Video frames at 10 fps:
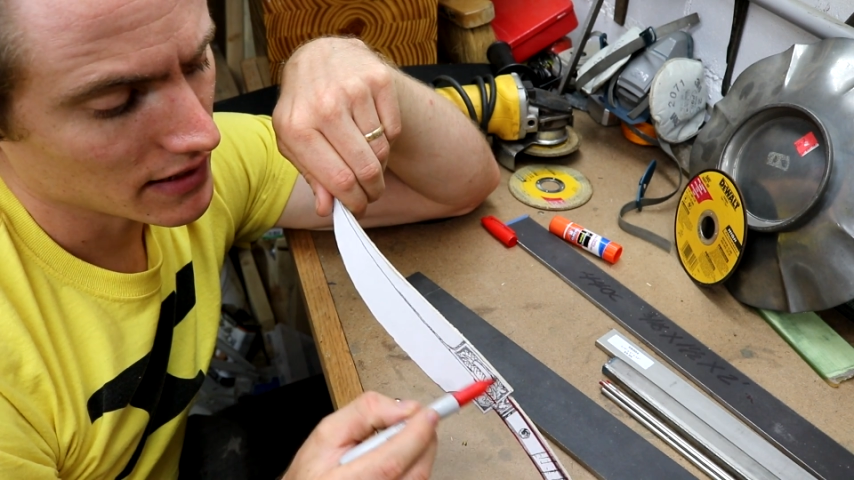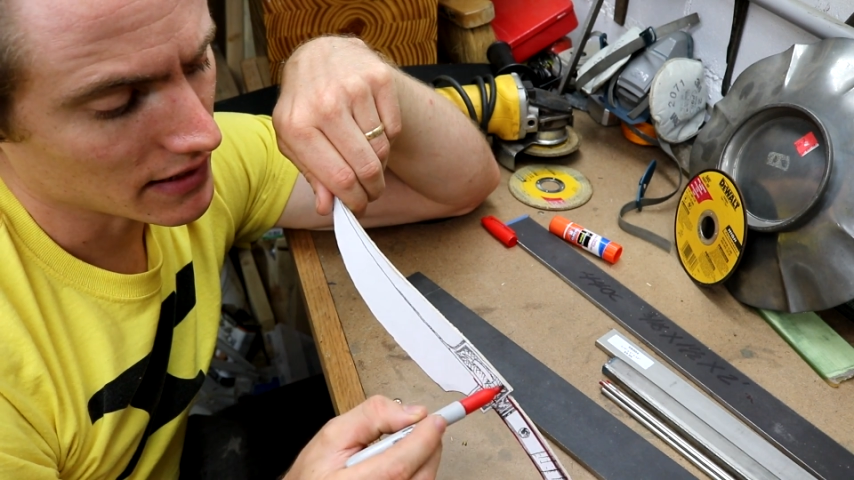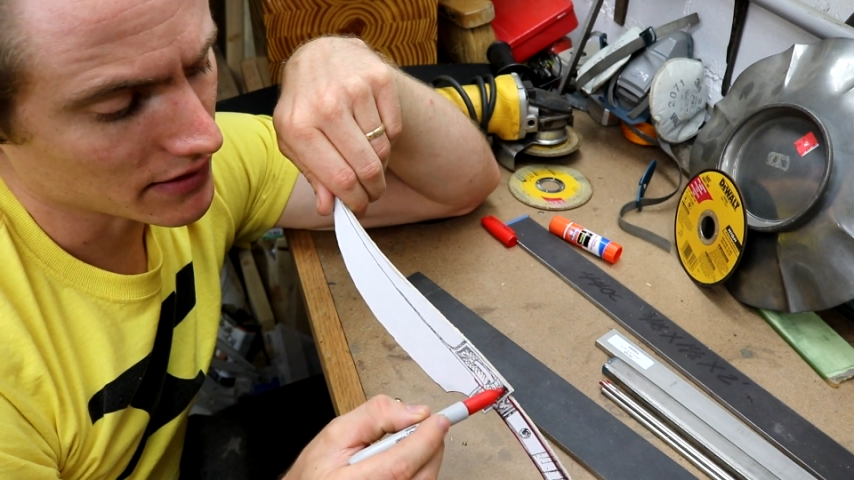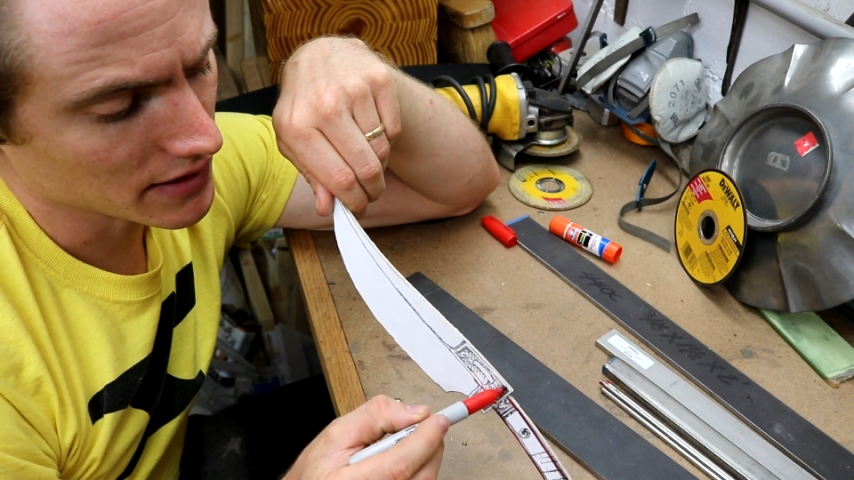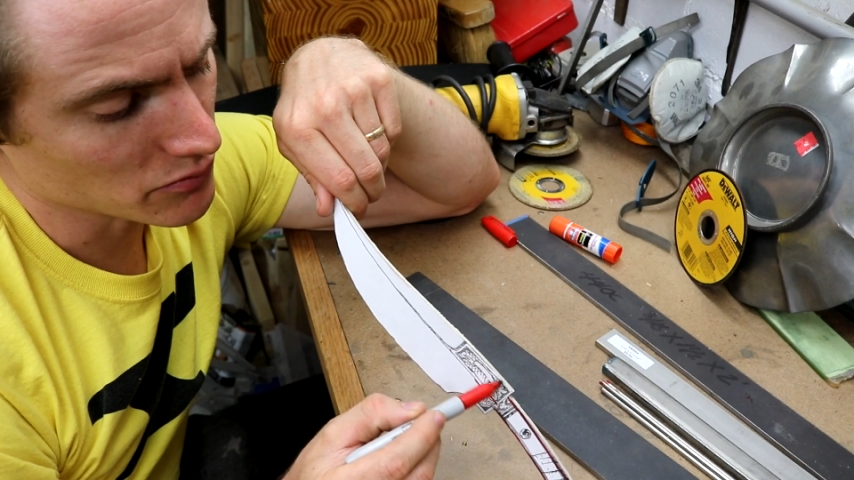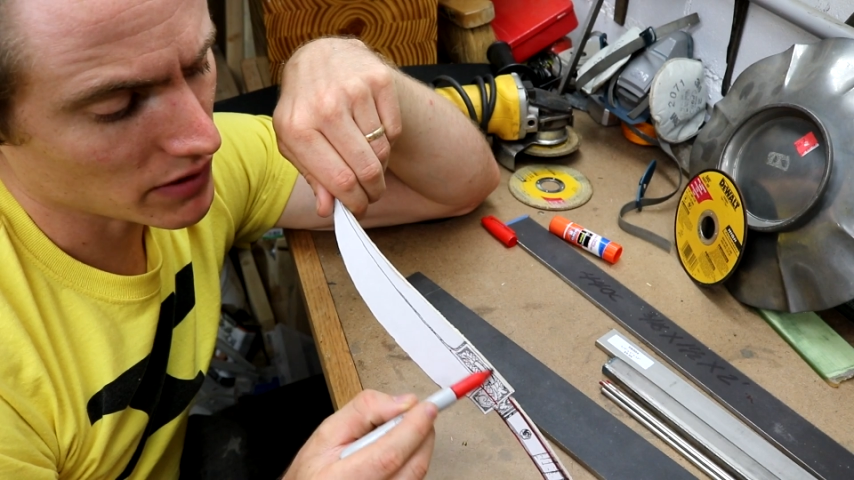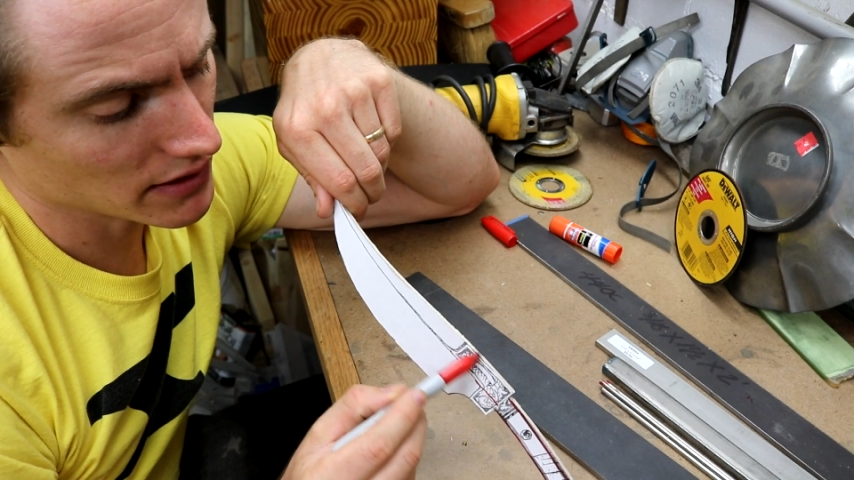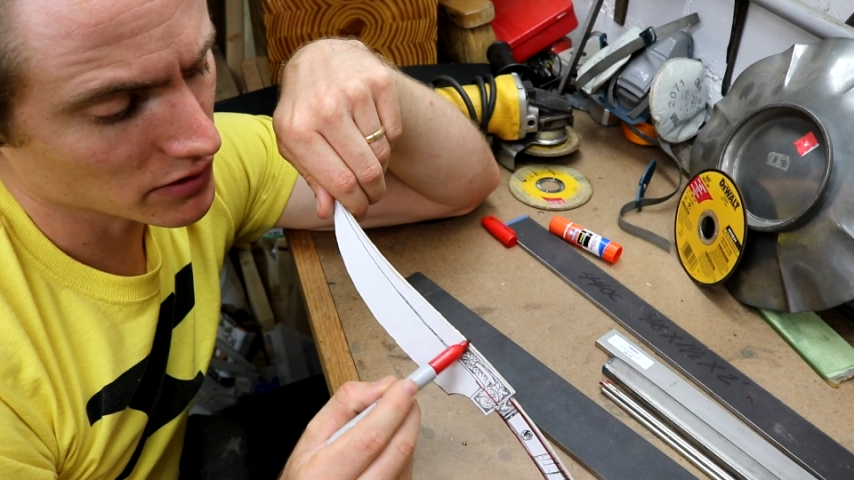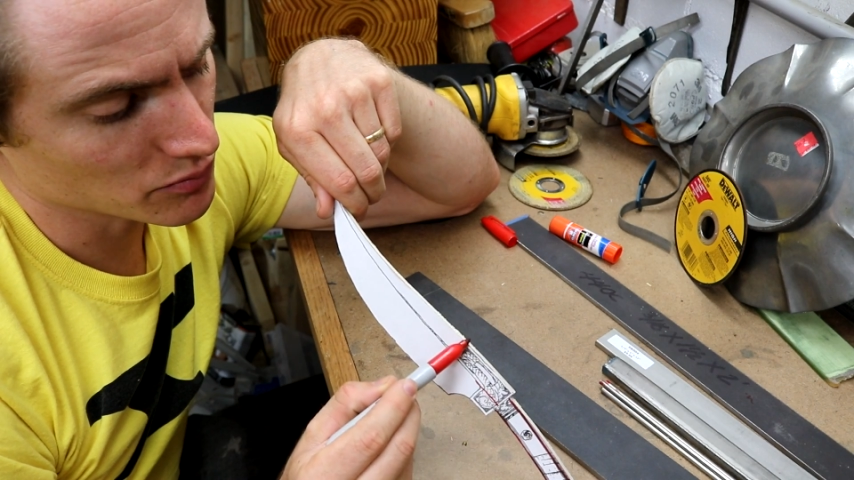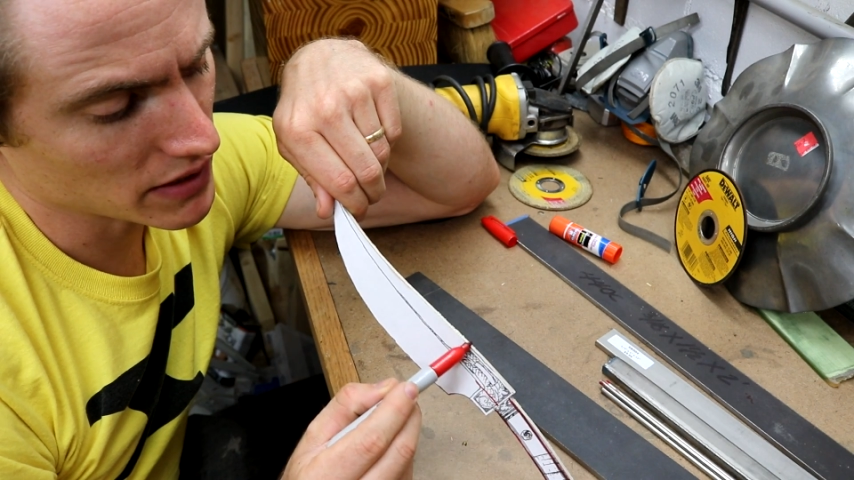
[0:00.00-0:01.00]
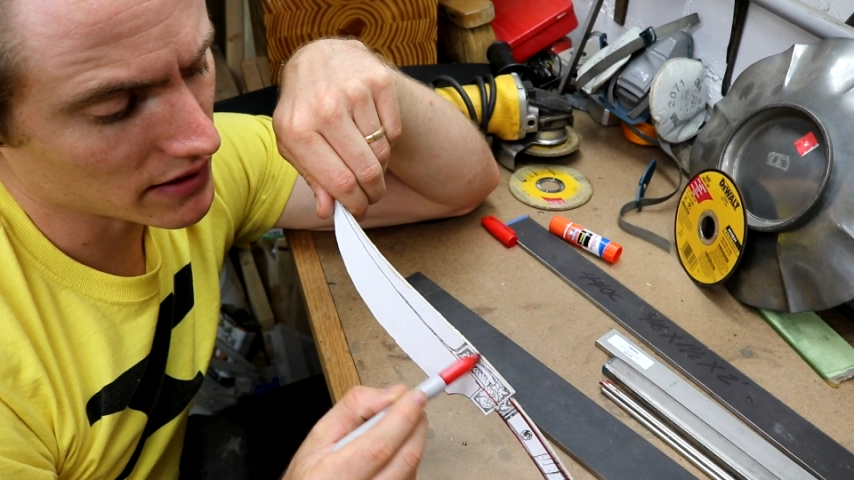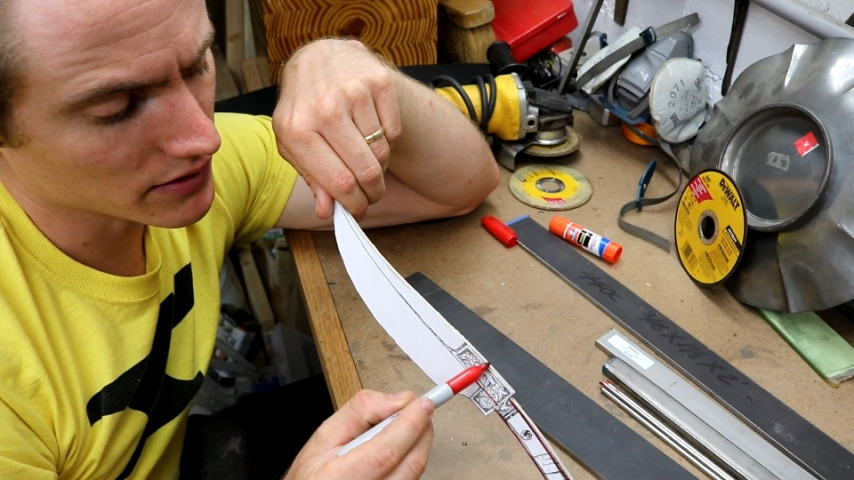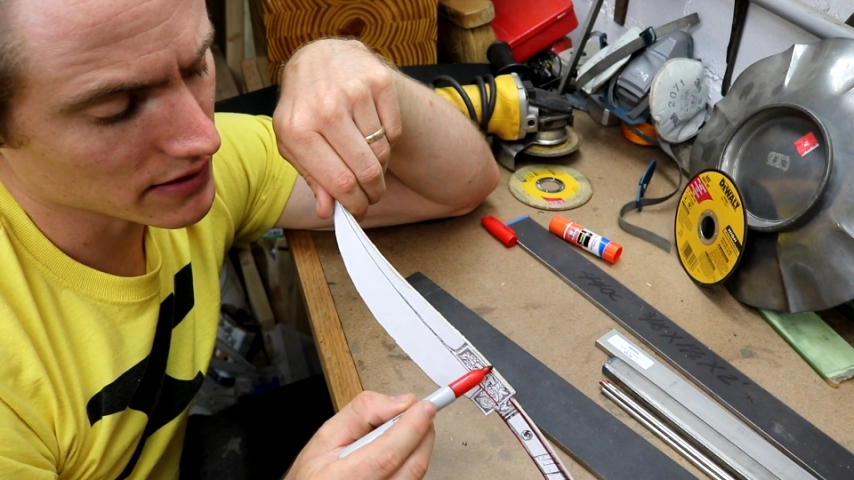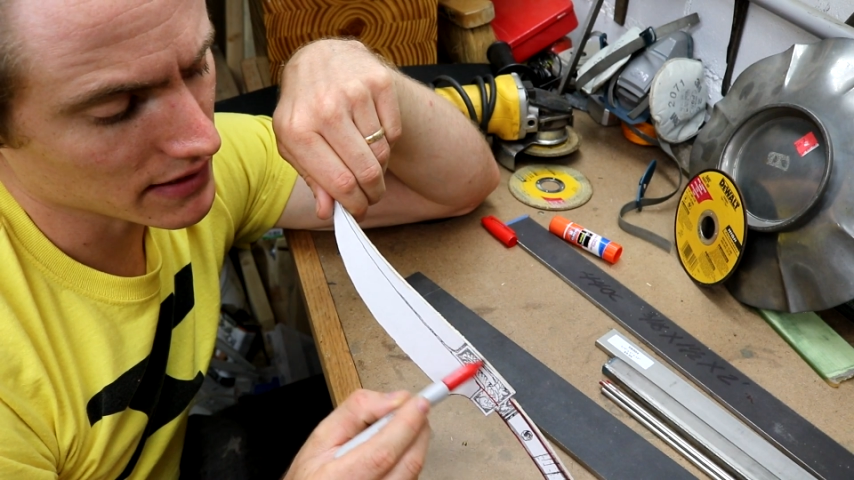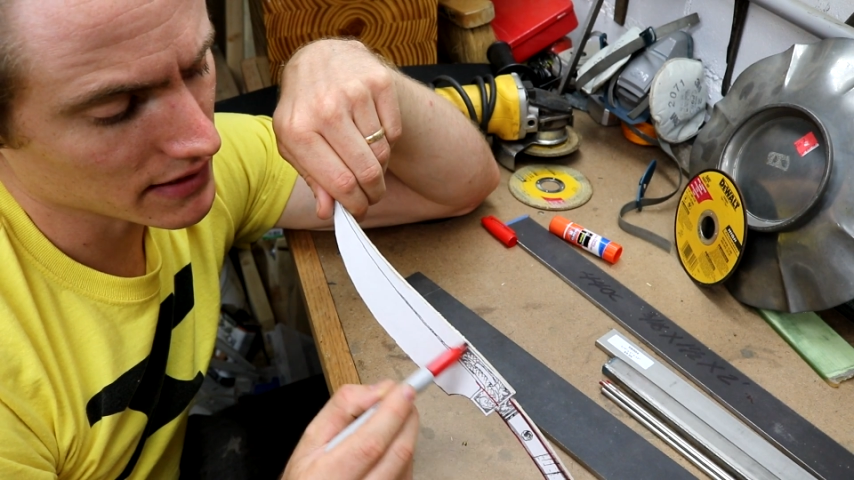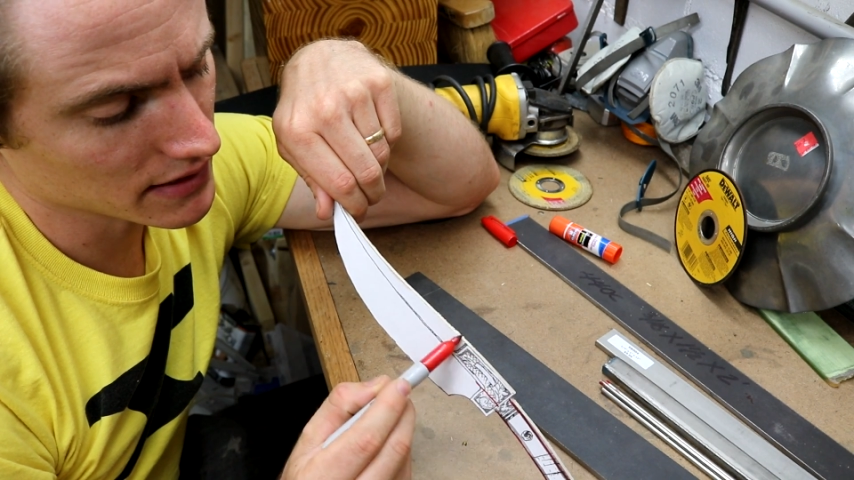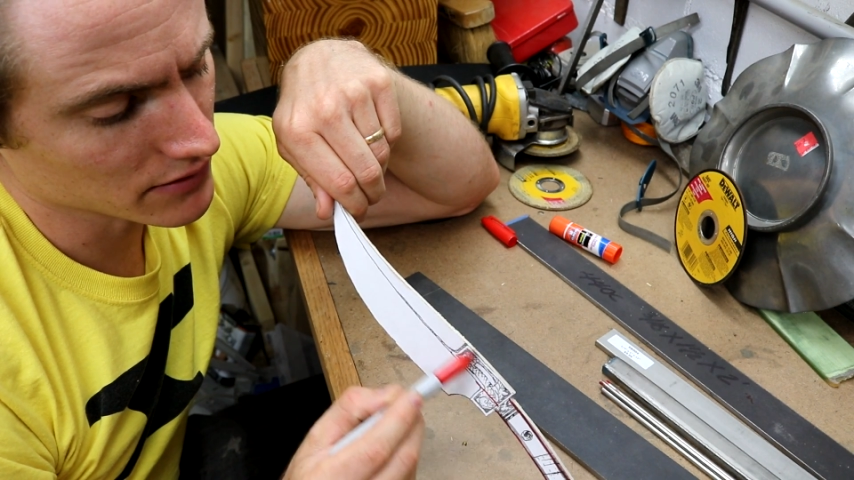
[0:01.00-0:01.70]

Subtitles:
And I think it might look better in the end